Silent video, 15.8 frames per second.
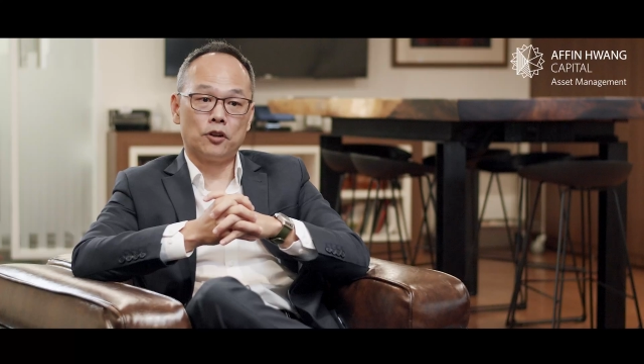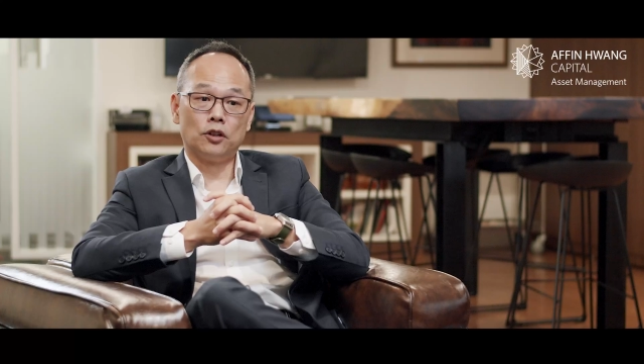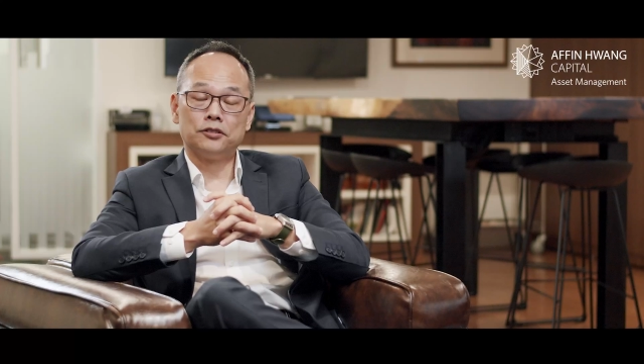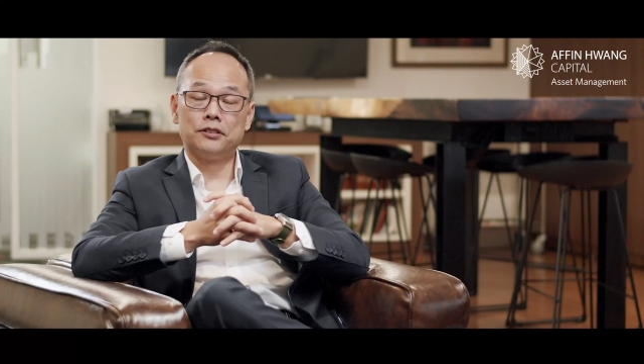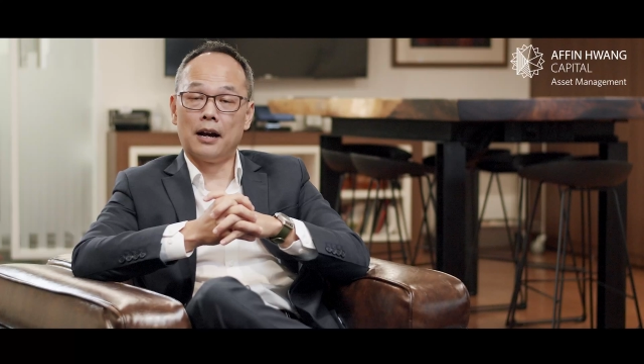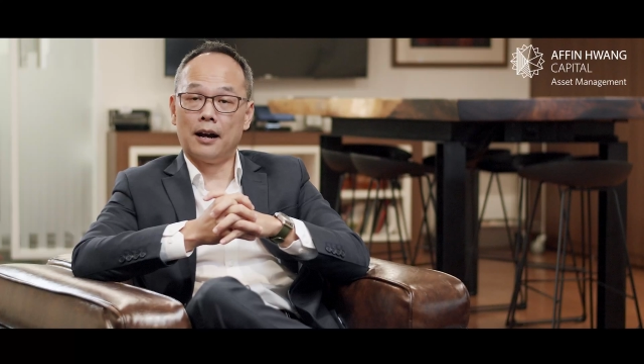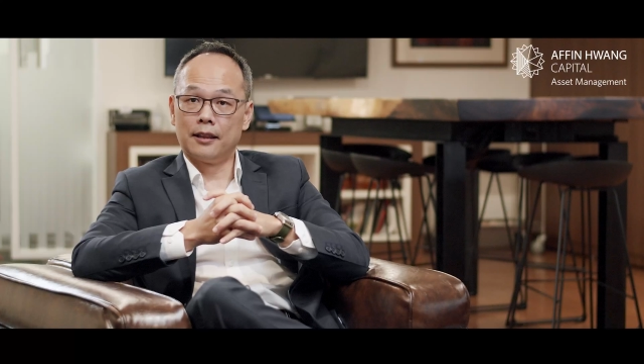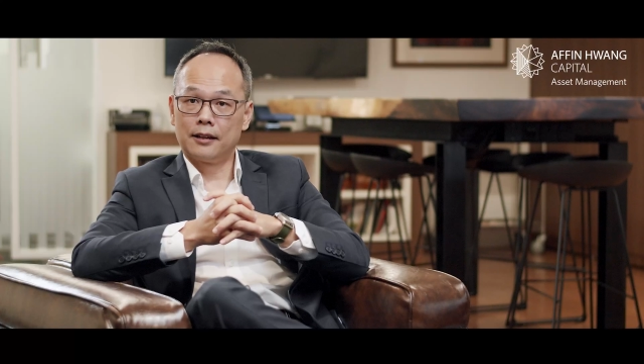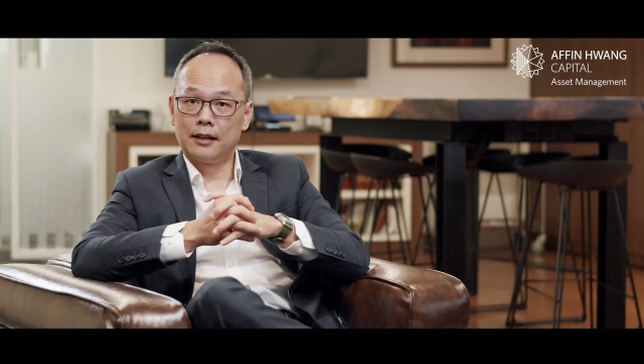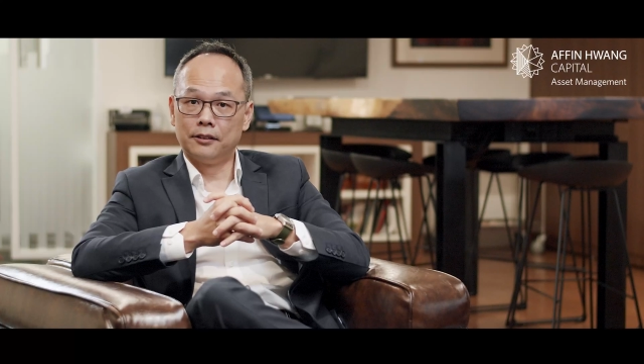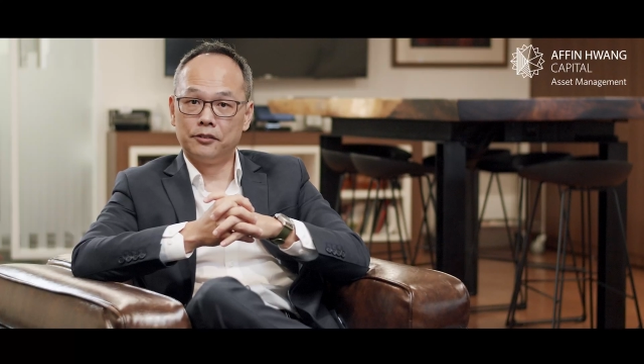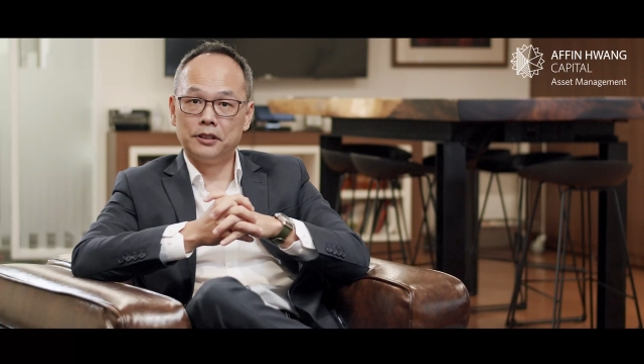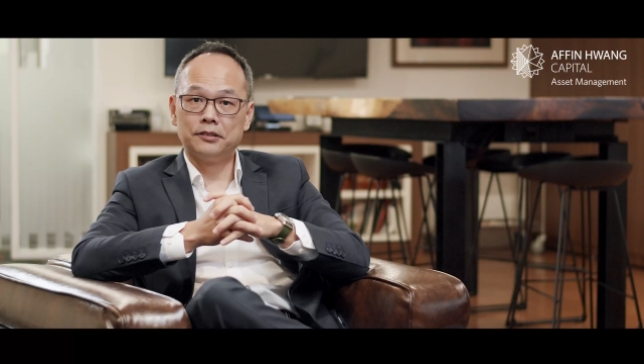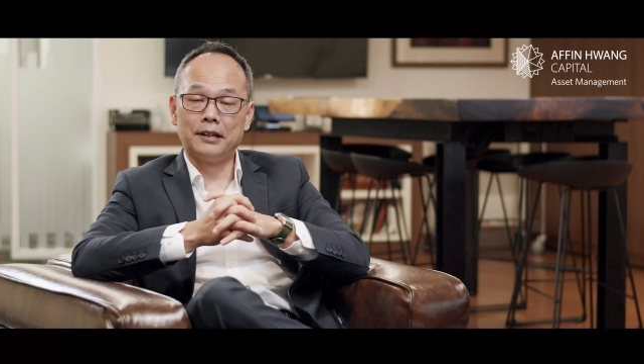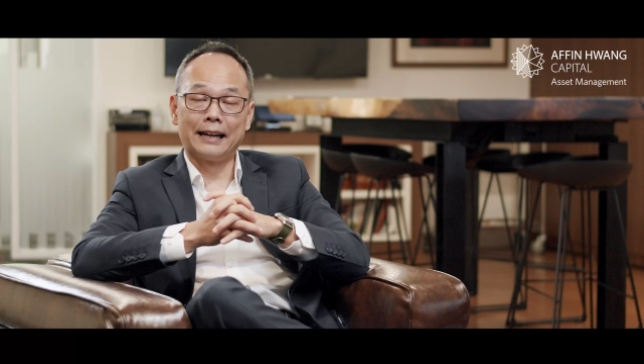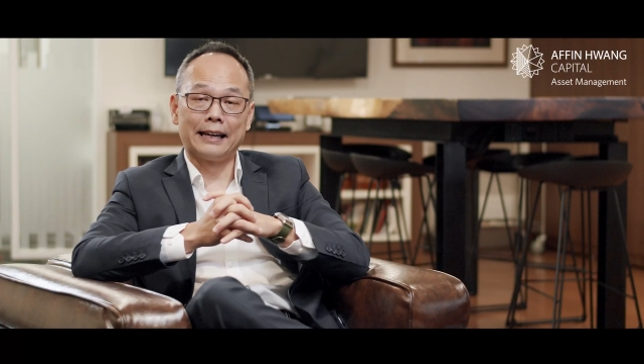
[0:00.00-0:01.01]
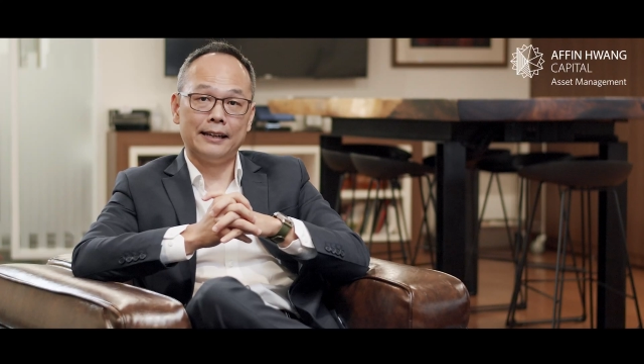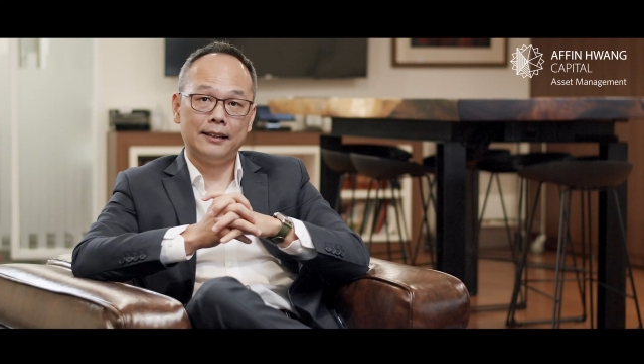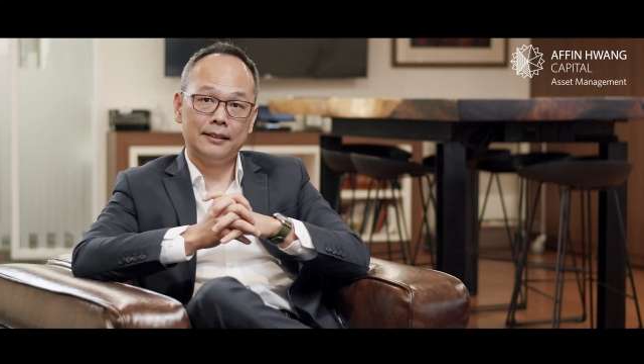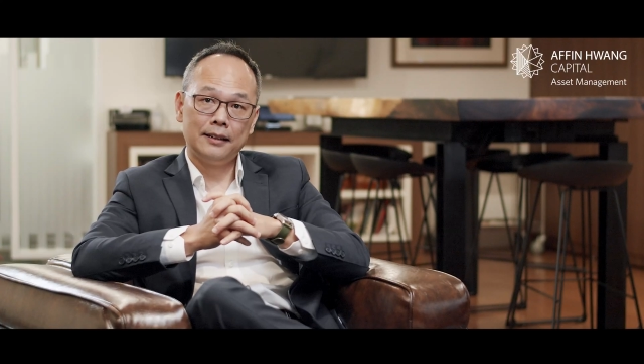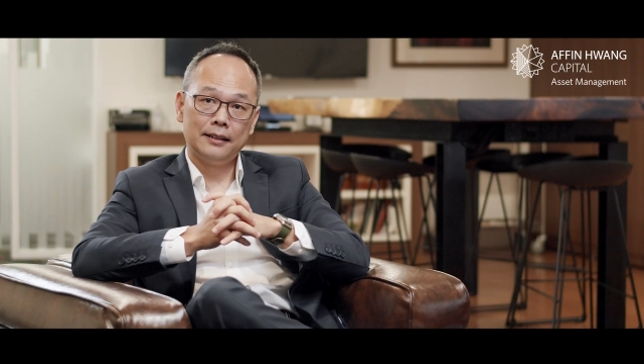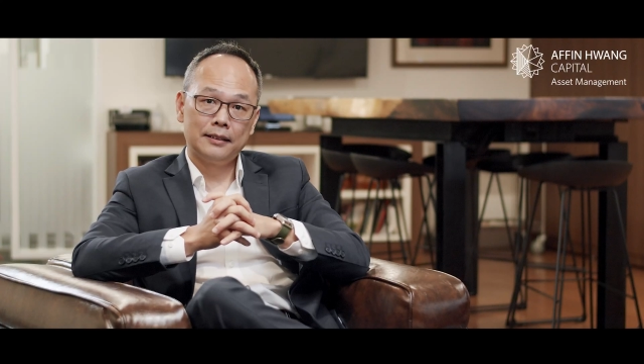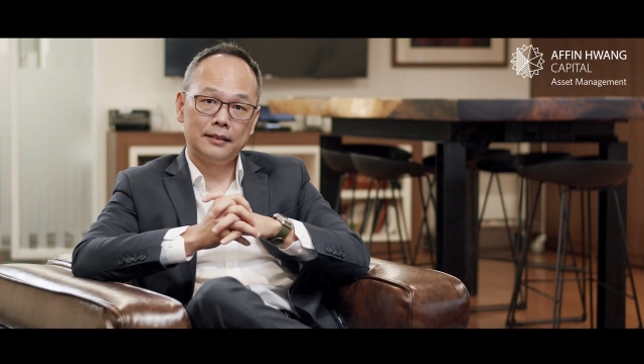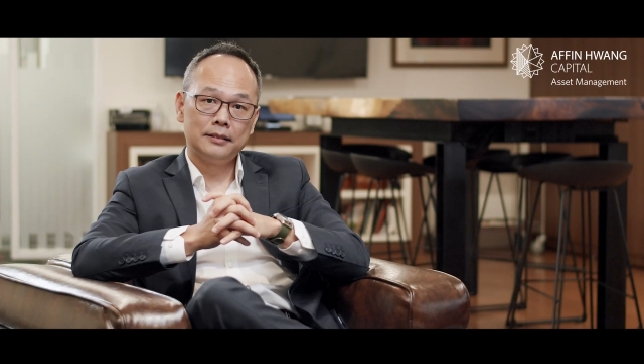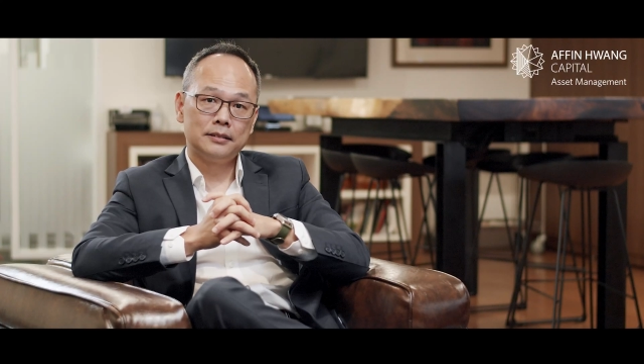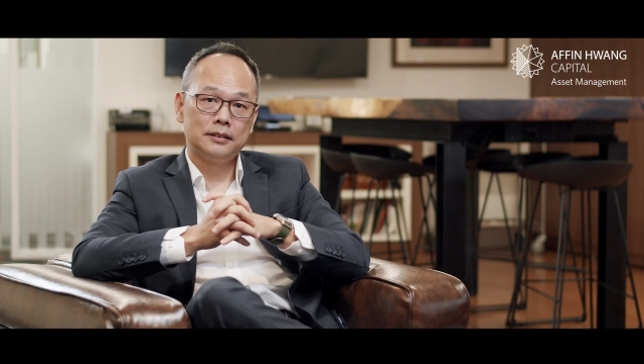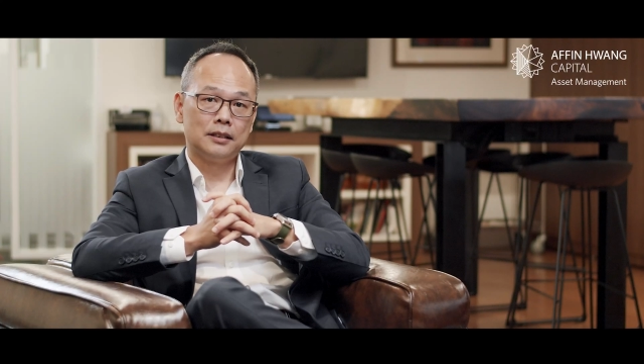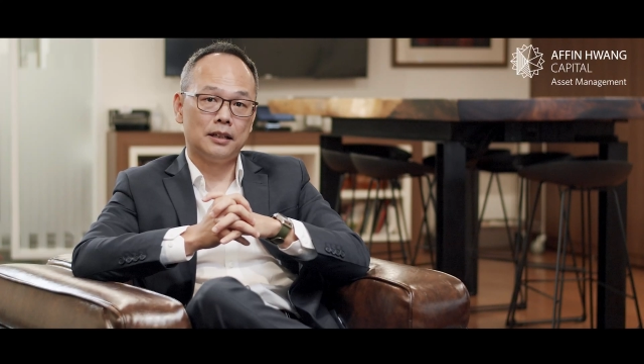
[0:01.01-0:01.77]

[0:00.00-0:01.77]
of course there are other countries like India.